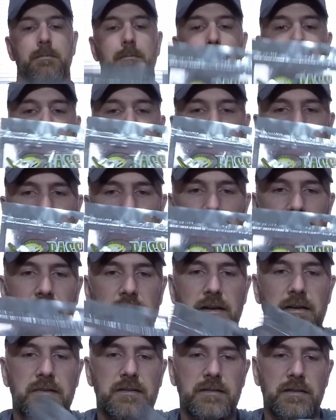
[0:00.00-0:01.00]
Bass
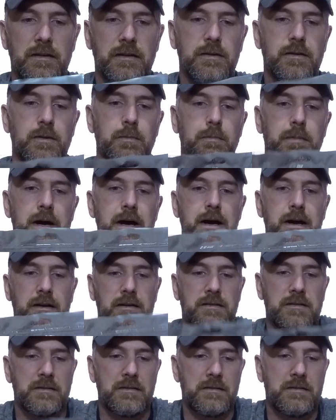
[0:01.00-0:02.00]
X L
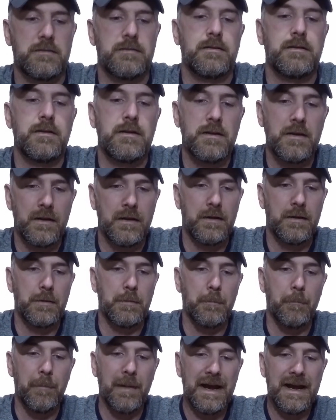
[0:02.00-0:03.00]
box.
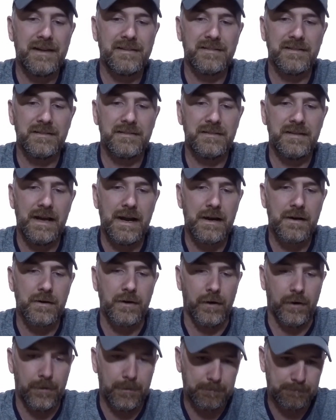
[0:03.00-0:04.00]
Bass
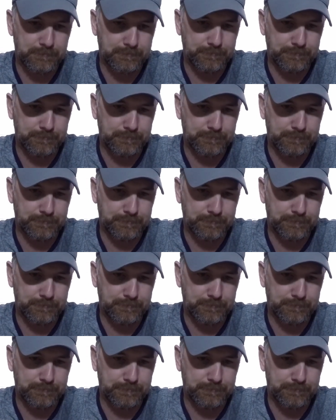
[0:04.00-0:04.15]
Attacker,